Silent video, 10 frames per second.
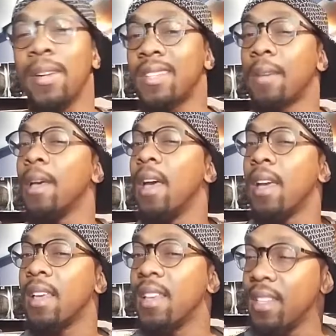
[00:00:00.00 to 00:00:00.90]
but except
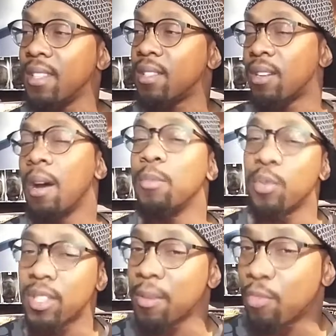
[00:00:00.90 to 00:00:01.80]
he
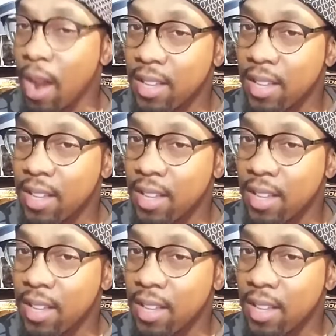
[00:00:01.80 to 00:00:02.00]
comes with some